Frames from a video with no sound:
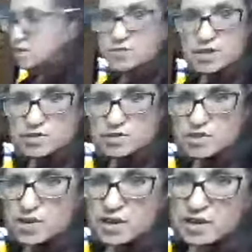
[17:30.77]
edge of here.
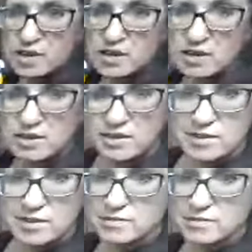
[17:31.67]
So if I,
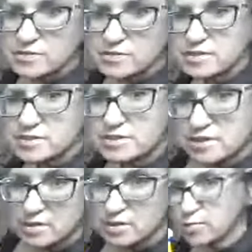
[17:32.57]

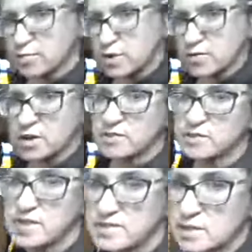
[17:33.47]
get a little over,
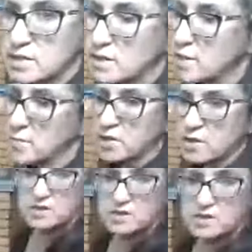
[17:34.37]
less to clean up.
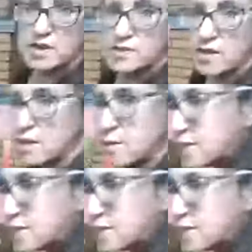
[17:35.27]
So hang tight. I'm